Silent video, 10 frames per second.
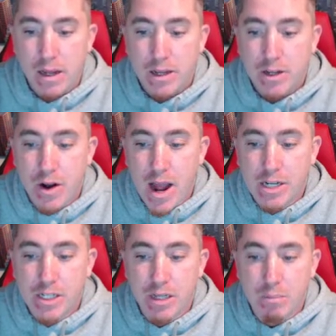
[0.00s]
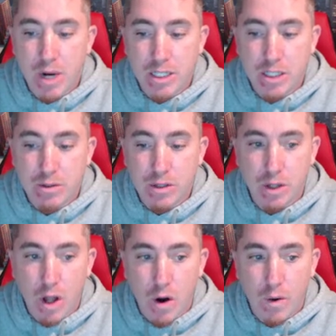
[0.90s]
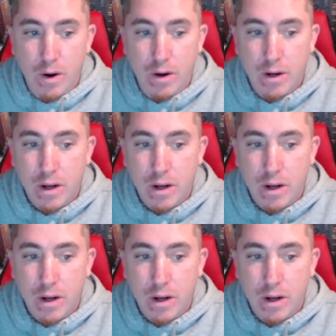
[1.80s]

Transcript: You're actually much lower.